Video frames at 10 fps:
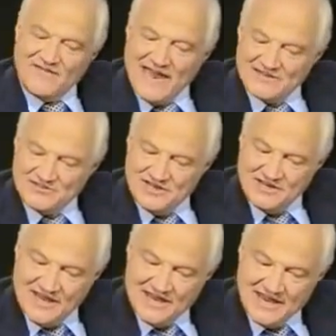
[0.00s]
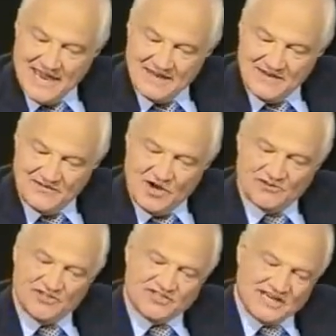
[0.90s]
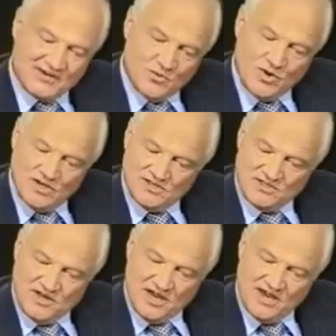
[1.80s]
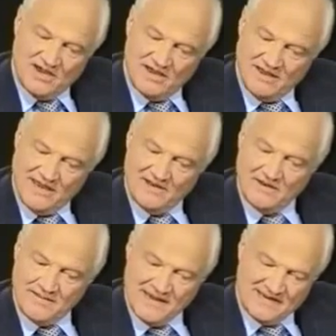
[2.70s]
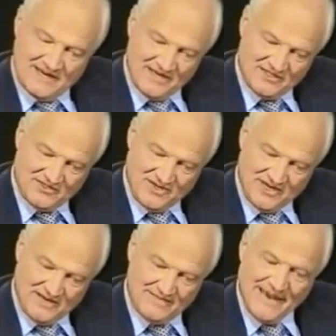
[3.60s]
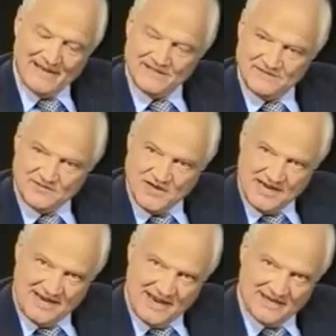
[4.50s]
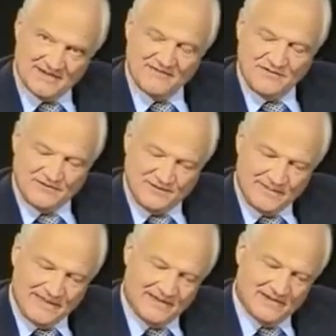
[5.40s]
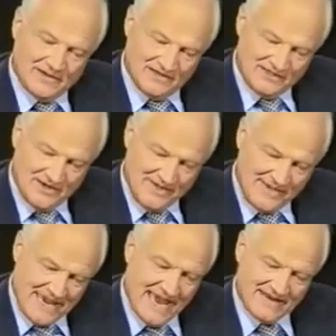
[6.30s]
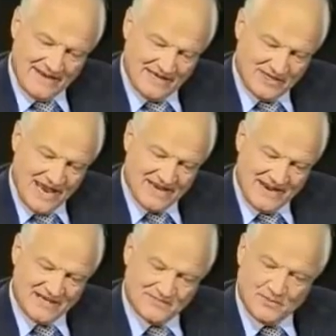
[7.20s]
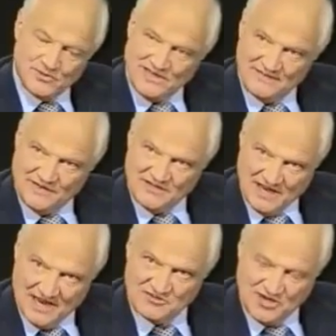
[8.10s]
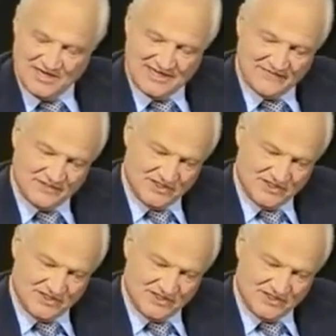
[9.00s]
The facts are in there again. You've got the second worst year in American history in balance of trade. $150 billion you're aiming at an export deficit, at trade